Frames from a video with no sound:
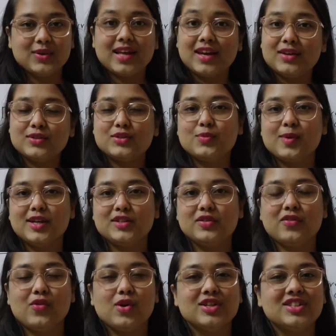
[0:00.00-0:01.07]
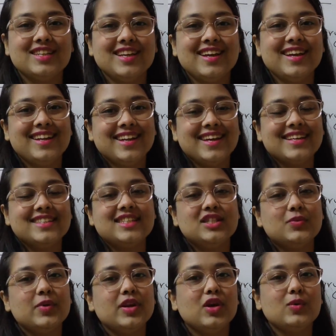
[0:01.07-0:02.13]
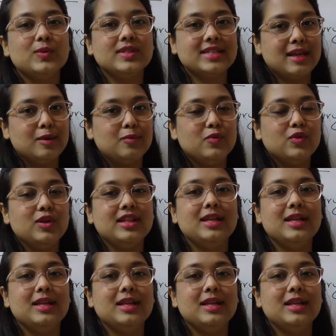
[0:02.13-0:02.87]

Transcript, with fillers: Thank you so much for watching. In case this video was helpful,